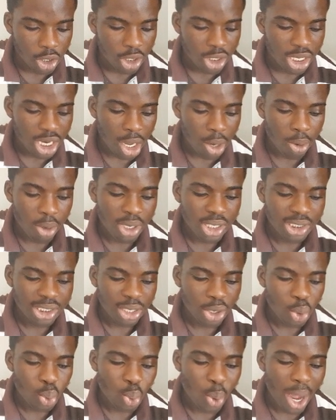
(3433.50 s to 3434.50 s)
Now when you say
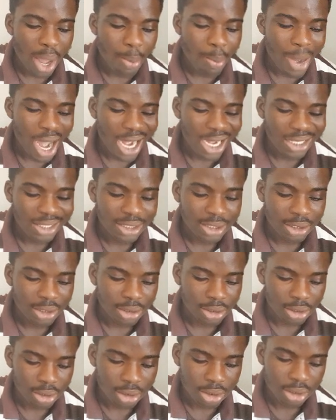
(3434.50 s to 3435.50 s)
WiMAX,
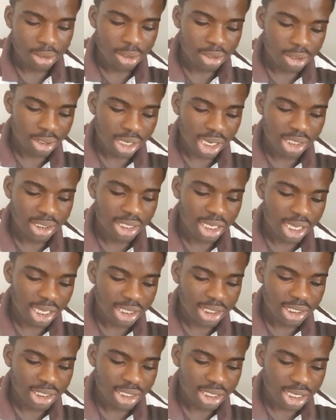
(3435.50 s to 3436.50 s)
that's
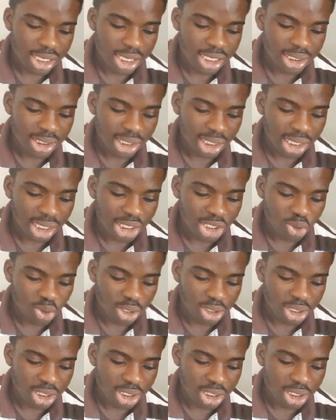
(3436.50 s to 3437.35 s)
the A standard is what?